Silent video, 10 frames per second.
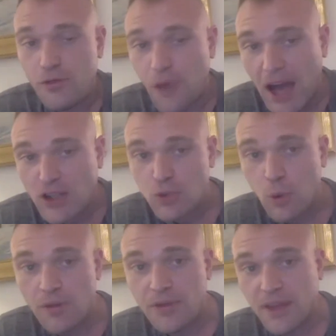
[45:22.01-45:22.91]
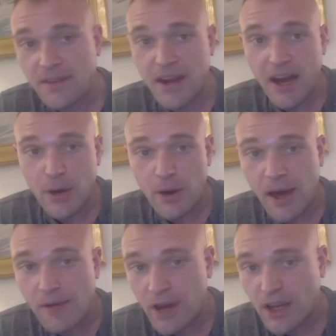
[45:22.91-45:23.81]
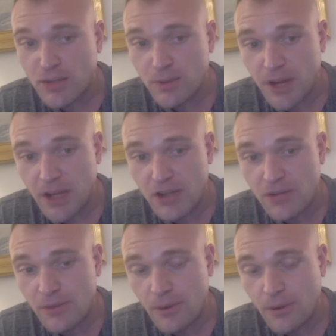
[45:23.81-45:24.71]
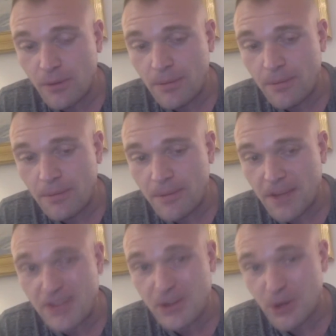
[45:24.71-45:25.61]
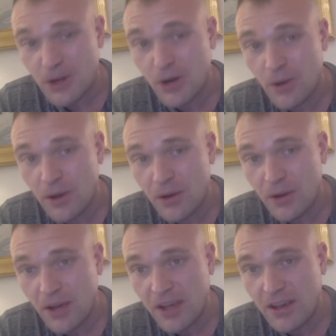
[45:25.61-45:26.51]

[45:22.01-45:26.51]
That's one thing that I don't yeah. have an explanation for. It's a little weird. Like,